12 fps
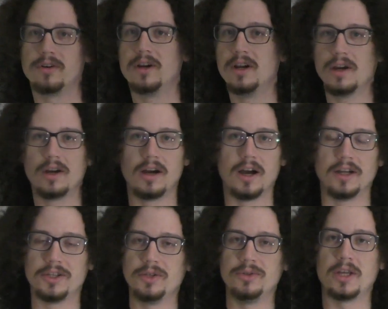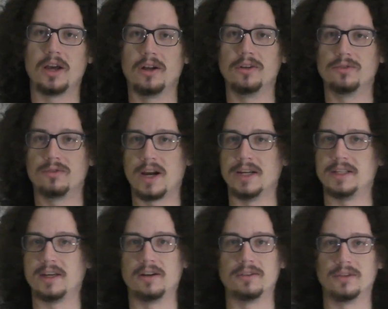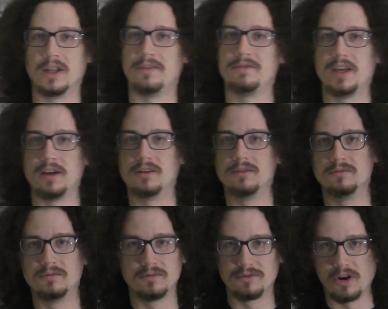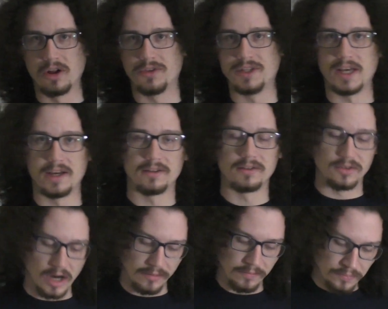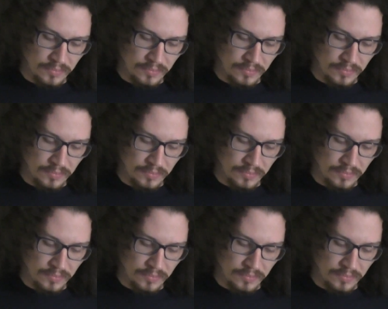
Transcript: and alternative hypotheses, right? These first two parts